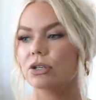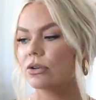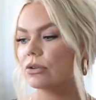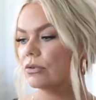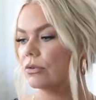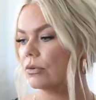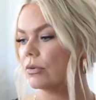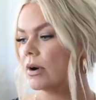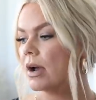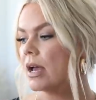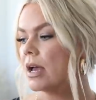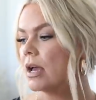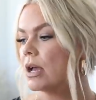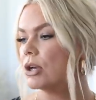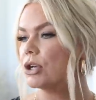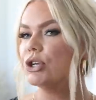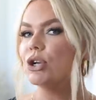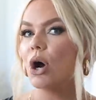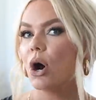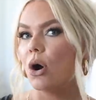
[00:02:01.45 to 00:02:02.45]
so you
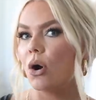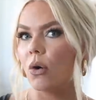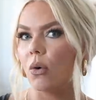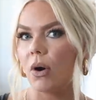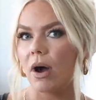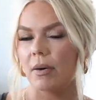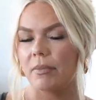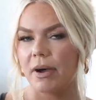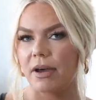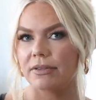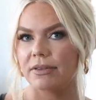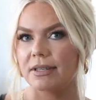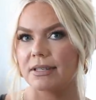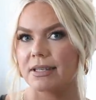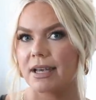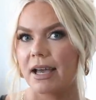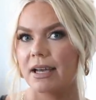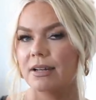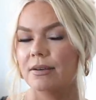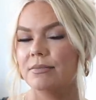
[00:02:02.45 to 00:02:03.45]
know about these
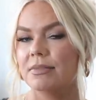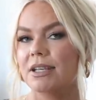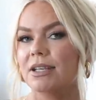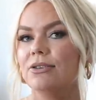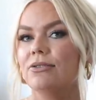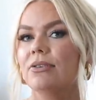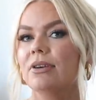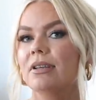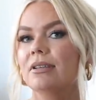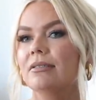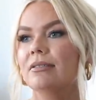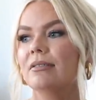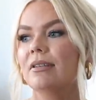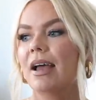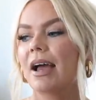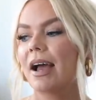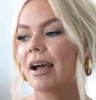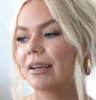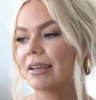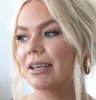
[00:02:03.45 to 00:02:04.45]
items and you can
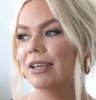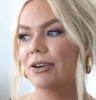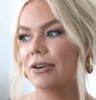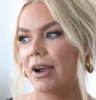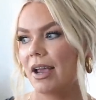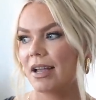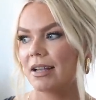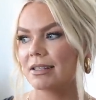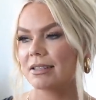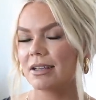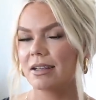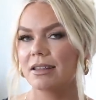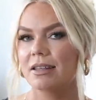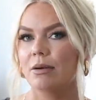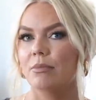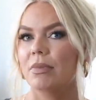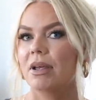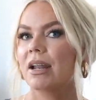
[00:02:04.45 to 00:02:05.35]
get your hands on them.